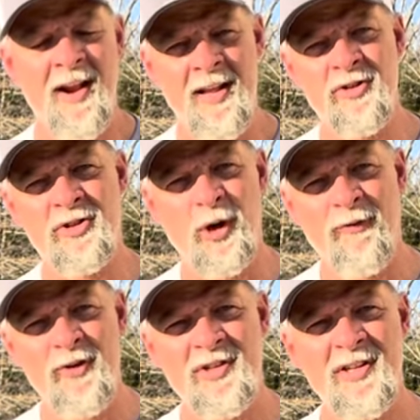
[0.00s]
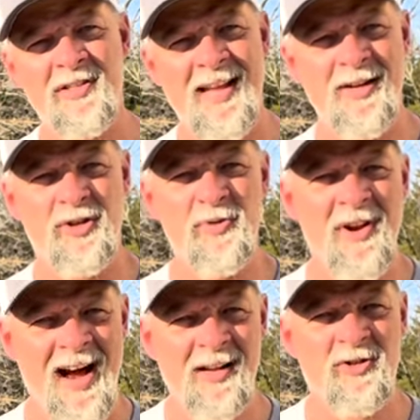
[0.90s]
and then surfaces that do
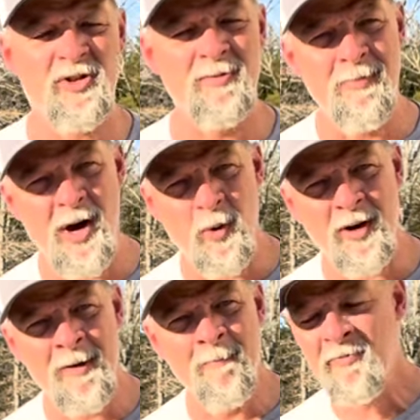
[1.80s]
not smoke,